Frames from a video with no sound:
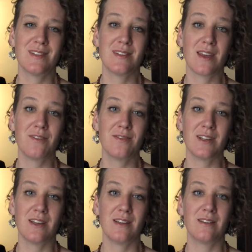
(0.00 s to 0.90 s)

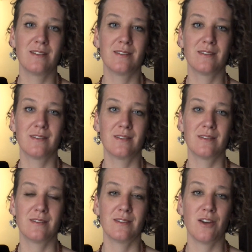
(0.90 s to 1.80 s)
safety,
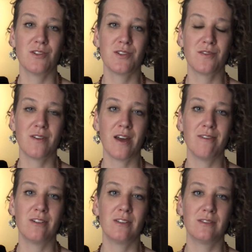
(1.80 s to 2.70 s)
our
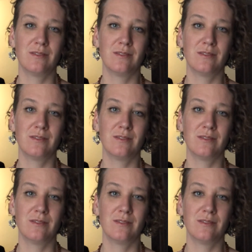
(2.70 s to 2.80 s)
survival.